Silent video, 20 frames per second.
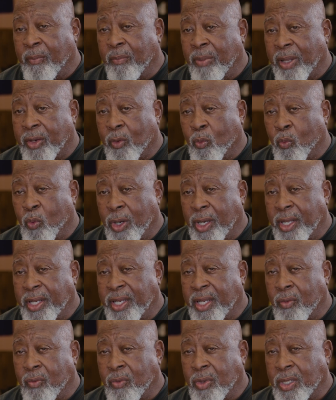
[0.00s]
But the
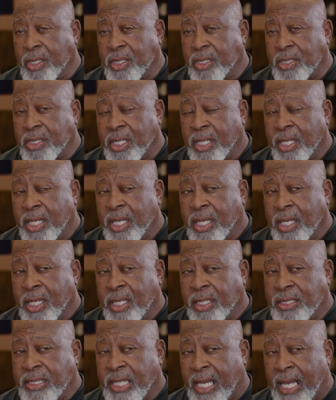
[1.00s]
one that was
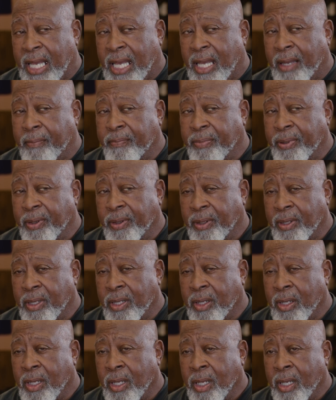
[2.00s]
top
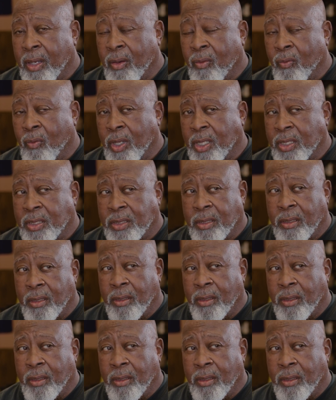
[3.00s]
was